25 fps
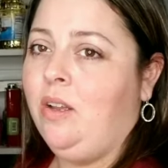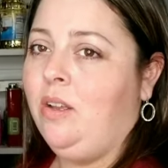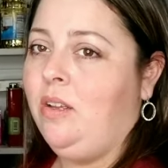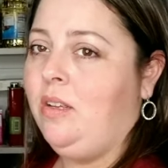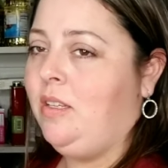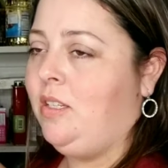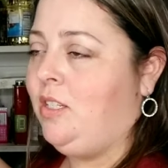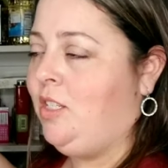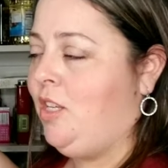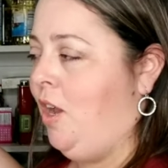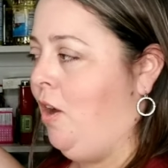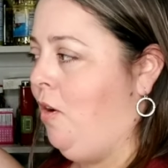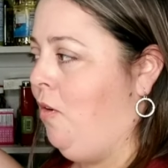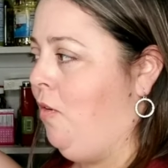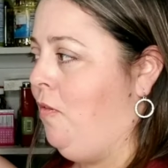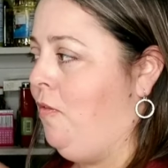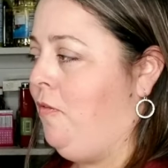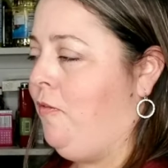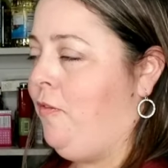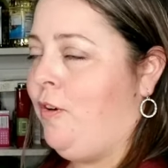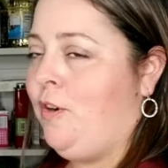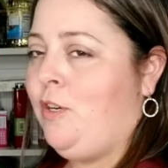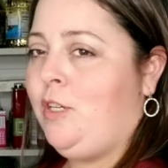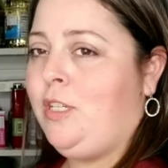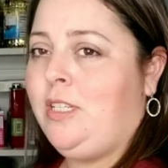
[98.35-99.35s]
So
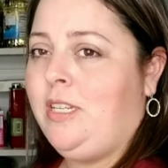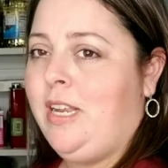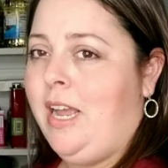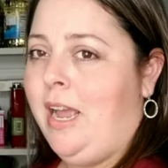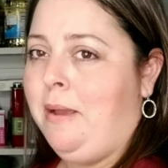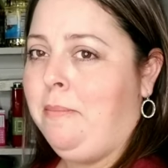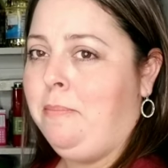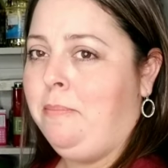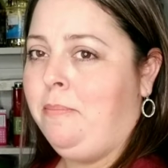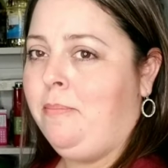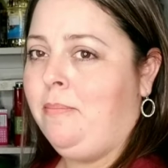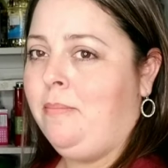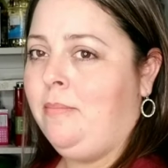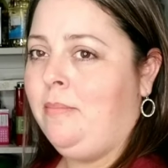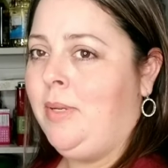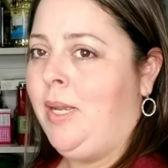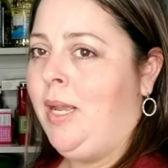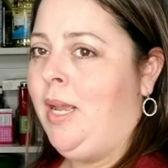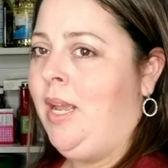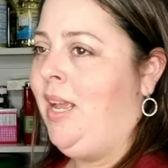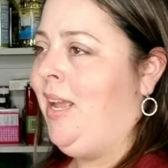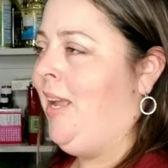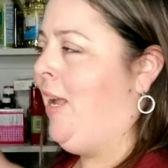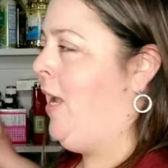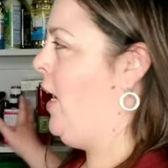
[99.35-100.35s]
first step,
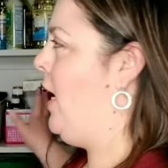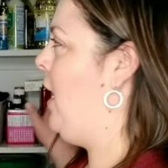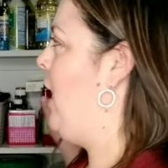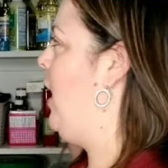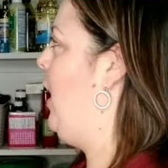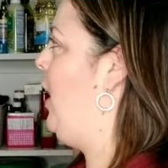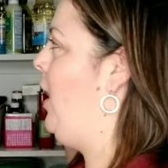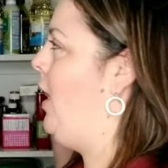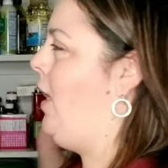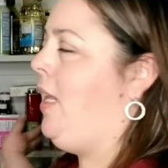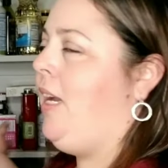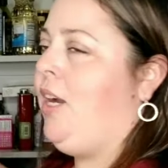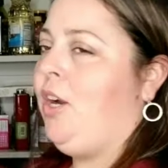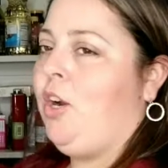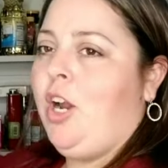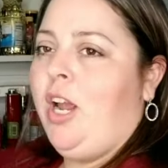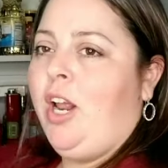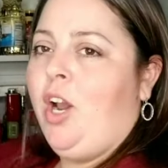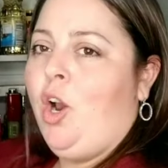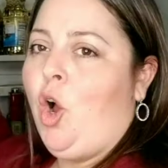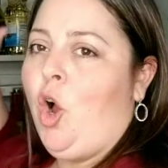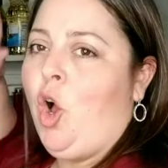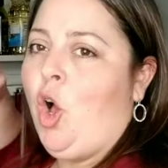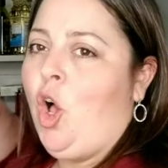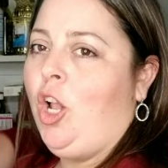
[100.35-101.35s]
clear it
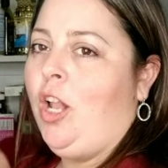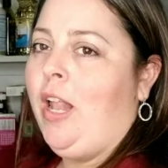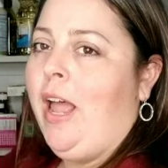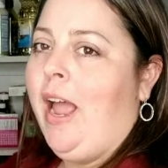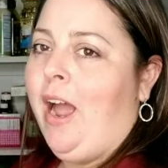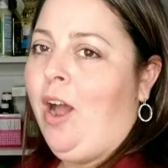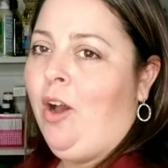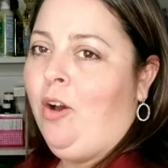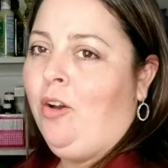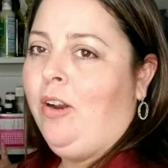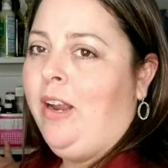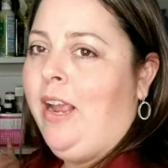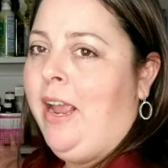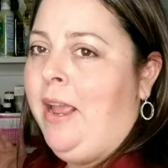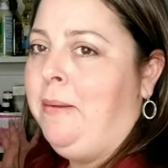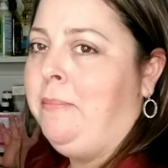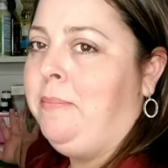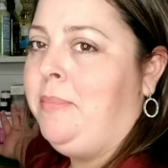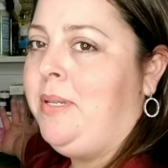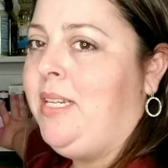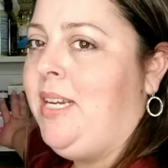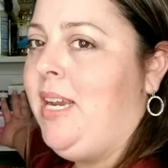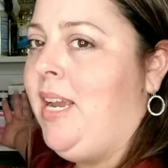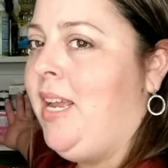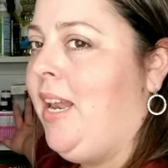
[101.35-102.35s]
all out,
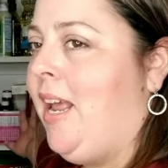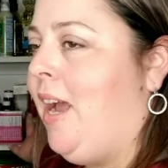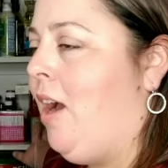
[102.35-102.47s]
empty it